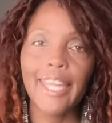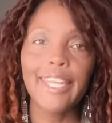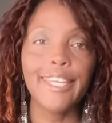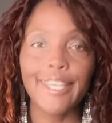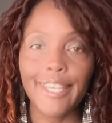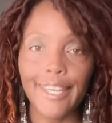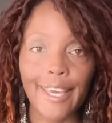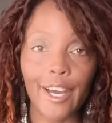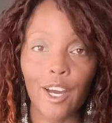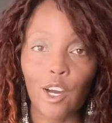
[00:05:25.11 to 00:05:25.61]

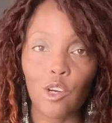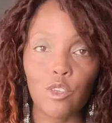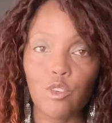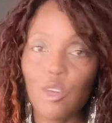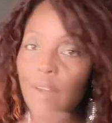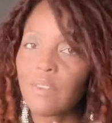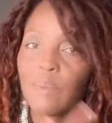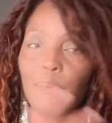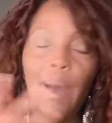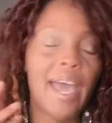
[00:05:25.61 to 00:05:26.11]
no,
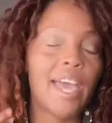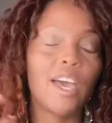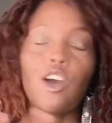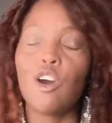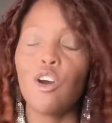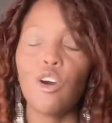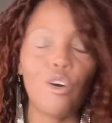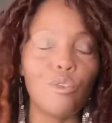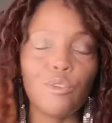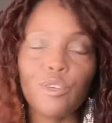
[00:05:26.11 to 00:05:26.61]
you have to buy a
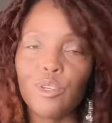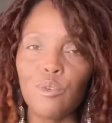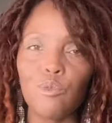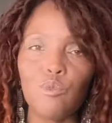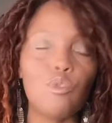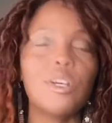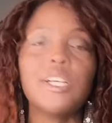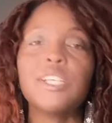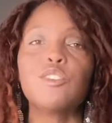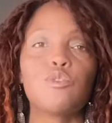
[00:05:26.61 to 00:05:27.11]
whole new
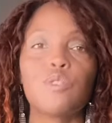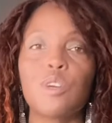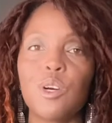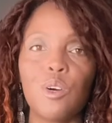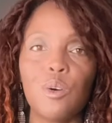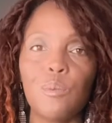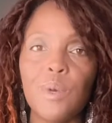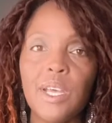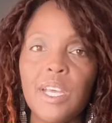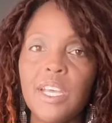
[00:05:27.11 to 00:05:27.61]

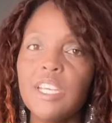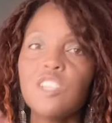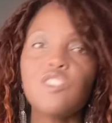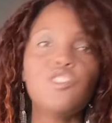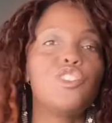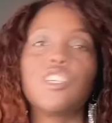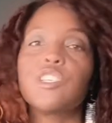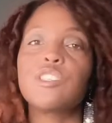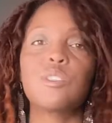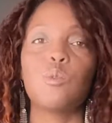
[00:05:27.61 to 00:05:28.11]
wardrobe
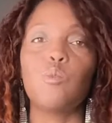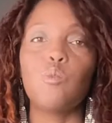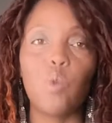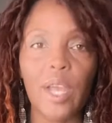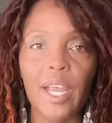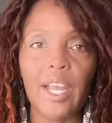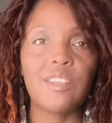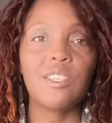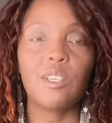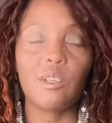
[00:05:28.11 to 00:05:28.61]
just to
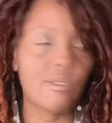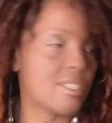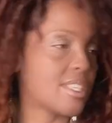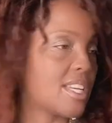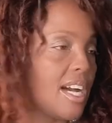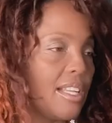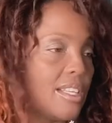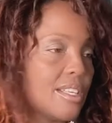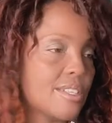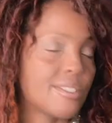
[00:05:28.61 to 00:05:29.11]
wear those
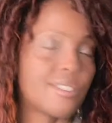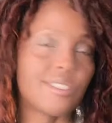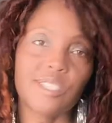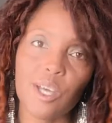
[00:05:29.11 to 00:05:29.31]
colors.